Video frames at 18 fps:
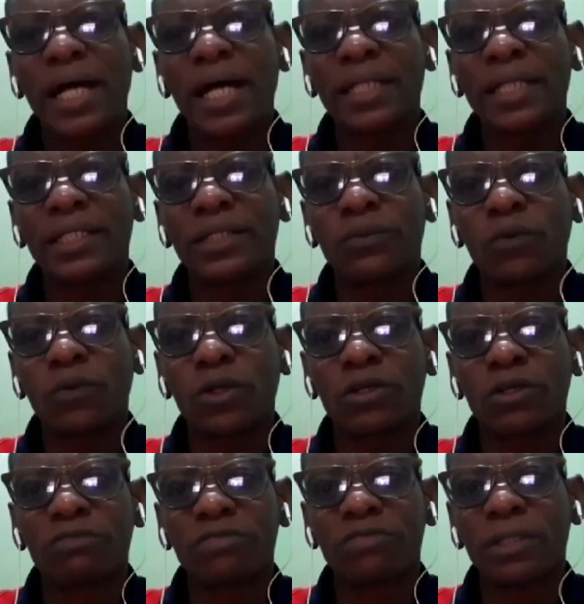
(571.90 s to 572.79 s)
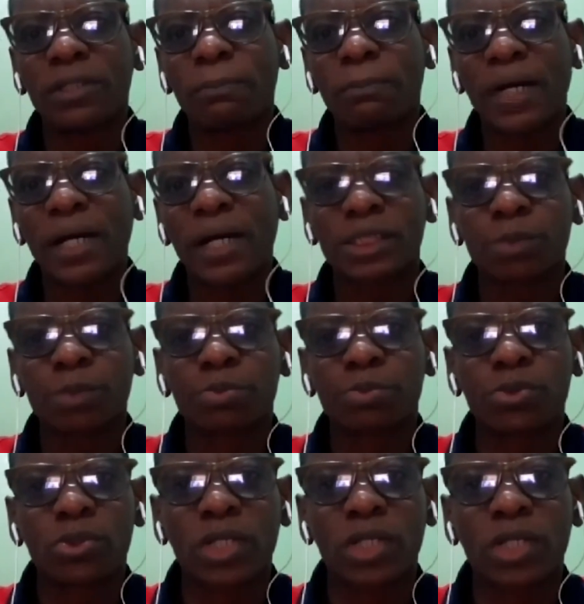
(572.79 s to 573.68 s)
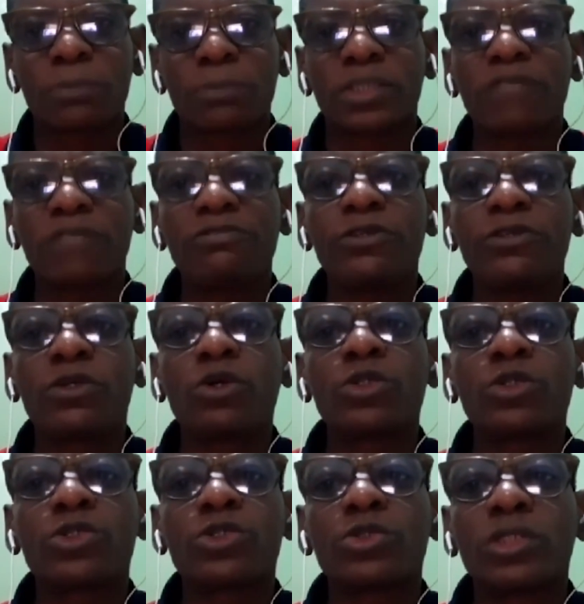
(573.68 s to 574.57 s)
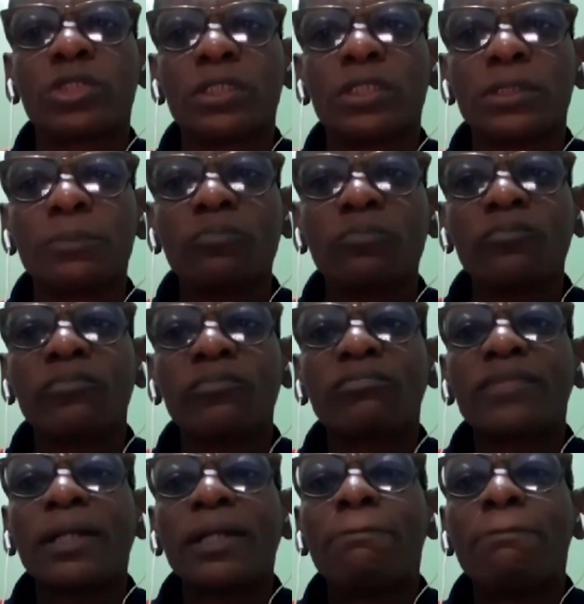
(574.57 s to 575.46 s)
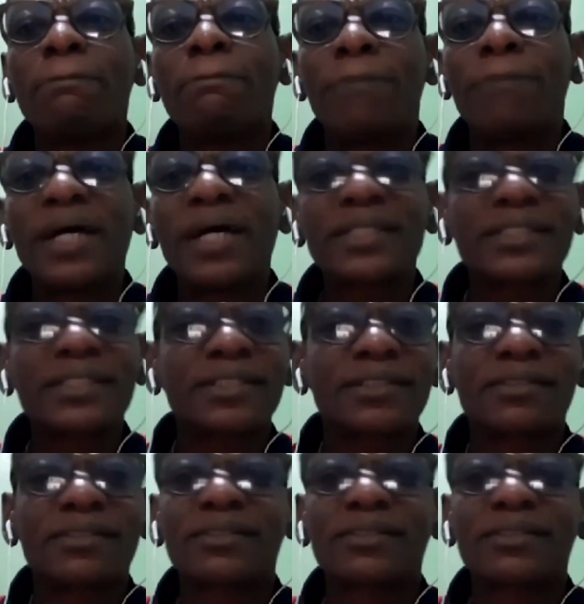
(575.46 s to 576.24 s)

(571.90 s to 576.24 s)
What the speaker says: had in one of the past programs, if you go to the best